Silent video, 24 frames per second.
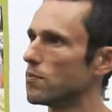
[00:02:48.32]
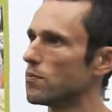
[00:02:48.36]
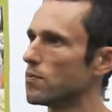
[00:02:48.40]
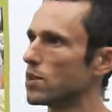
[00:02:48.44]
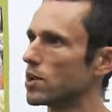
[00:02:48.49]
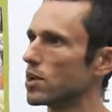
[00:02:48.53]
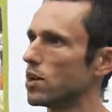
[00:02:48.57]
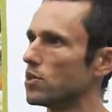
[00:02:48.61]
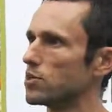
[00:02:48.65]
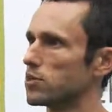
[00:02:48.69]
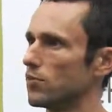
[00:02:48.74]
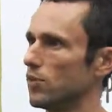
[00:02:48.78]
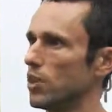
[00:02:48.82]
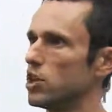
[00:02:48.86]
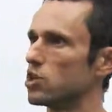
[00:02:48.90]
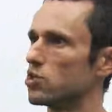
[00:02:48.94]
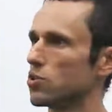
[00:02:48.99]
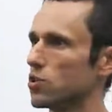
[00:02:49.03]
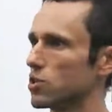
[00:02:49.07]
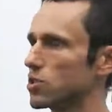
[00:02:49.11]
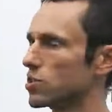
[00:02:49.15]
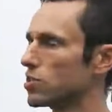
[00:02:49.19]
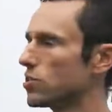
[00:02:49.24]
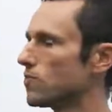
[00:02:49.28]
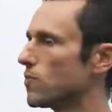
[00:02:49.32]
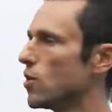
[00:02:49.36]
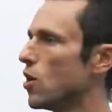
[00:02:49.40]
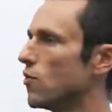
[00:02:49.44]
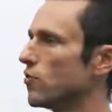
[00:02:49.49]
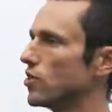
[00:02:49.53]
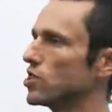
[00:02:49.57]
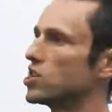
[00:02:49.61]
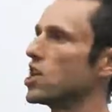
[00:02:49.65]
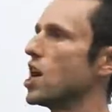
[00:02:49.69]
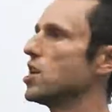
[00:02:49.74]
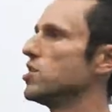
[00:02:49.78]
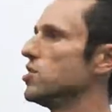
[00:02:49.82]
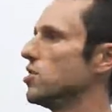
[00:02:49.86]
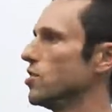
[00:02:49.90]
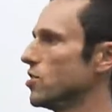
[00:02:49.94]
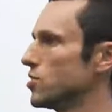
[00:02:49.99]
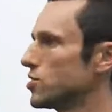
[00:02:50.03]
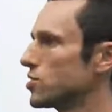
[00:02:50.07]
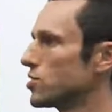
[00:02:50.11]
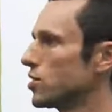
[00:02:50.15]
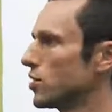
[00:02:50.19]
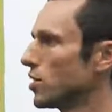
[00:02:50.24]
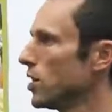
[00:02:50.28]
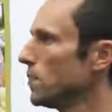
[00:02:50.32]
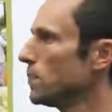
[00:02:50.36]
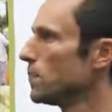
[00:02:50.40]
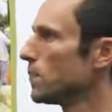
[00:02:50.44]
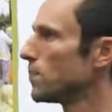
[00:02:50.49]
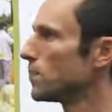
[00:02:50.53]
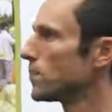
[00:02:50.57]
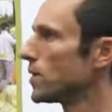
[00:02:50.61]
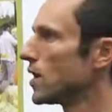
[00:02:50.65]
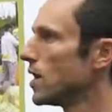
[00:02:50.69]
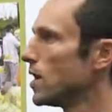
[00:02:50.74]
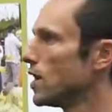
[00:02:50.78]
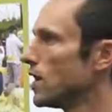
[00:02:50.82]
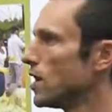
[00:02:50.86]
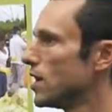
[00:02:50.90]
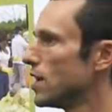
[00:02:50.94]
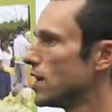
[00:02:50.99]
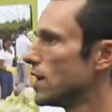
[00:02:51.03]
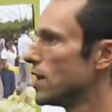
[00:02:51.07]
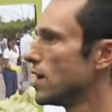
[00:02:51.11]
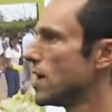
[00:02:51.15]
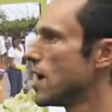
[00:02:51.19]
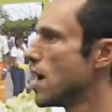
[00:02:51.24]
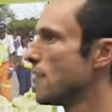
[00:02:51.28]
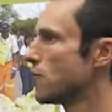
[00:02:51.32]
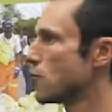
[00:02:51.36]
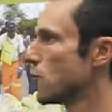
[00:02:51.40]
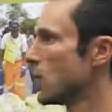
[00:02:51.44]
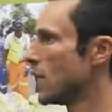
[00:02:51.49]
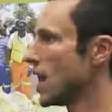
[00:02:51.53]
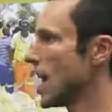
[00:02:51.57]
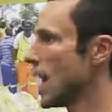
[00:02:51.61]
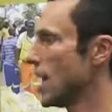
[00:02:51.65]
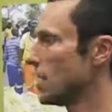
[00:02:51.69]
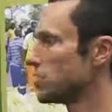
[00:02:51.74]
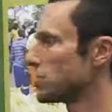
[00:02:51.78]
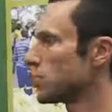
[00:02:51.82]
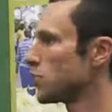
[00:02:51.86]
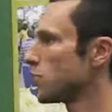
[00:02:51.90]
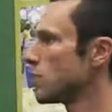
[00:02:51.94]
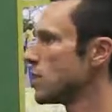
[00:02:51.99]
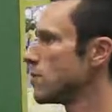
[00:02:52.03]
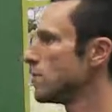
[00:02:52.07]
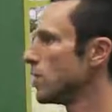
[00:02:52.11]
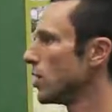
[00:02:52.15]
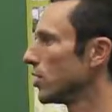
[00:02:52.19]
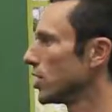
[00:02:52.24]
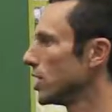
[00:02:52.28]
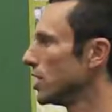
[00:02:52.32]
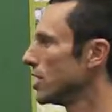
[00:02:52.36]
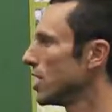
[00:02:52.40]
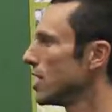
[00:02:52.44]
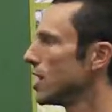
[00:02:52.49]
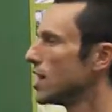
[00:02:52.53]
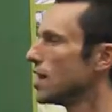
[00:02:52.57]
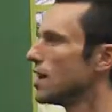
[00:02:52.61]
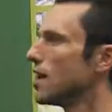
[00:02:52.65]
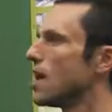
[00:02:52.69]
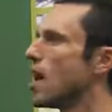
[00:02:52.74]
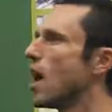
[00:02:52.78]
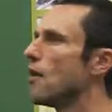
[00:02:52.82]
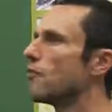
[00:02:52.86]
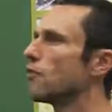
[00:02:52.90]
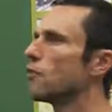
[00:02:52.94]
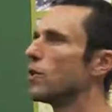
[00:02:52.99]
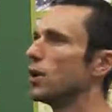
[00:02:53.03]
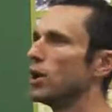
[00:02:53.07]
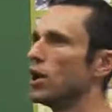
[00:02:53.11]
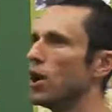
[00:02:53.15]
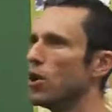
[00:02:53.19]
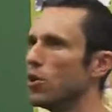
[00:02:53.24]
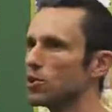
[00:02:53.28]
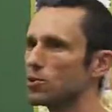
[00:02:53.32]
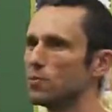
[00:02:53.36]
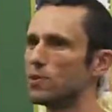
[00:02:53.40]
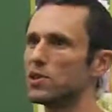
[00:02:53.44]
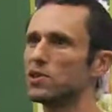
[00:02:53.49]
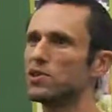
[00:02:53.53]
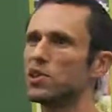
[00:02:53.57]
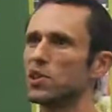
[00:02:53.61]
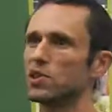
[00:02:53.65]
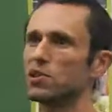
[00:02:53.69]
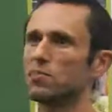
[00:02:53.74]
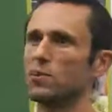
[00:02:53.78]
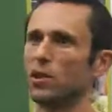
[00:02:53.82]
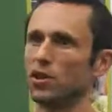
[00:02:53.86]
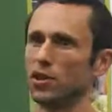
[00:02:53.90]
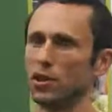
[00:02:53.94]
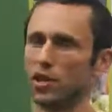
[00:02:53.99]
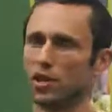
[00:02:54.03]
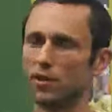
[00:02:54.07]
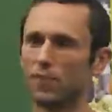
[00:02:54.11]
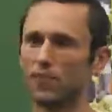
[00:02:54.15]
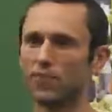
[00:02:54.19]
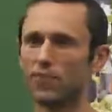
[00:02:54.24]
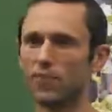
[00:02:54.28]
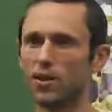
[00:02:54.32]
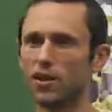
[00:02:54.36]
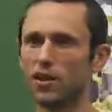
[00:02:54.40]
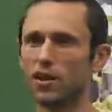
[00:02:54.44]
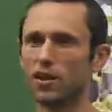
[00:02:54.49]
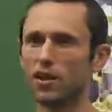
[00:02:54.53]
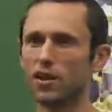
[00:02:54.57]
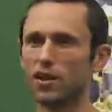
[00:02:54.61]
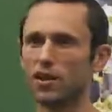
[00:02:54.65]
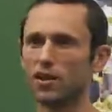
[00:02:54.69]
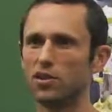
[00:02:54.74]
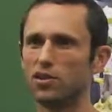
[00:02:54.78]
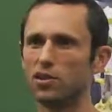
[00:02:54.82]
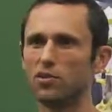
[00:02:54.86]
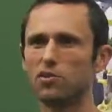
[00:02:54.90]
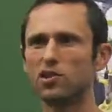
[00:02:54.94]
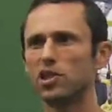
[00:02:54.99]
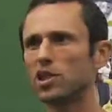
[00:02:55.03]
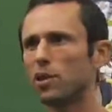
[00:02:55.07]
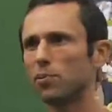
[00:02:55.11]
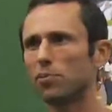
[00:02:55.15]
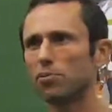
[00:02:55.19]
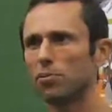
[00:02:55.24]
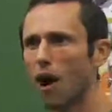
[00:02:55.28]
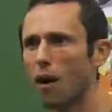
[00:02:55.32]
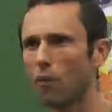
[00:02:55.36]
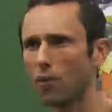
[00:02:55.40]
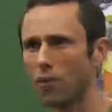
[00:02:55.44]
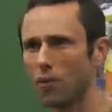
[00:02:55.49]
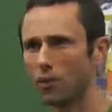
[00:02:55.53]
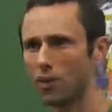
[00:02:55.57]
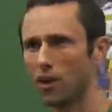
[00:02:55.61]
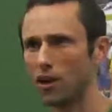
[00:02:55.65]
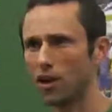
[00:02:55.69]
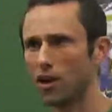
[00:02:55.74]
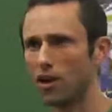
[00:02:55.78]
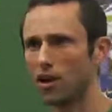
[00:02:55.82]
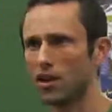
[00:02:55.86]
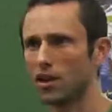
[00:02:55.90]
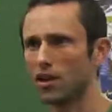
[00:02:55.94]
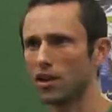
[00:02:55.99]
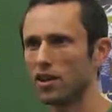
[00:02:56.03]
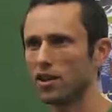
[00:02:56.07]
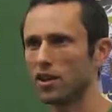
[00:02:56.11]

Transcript: because of interest over 10 years, okay? Everyone has $3 million, everyone owes me $6 million. Do you see a problem here?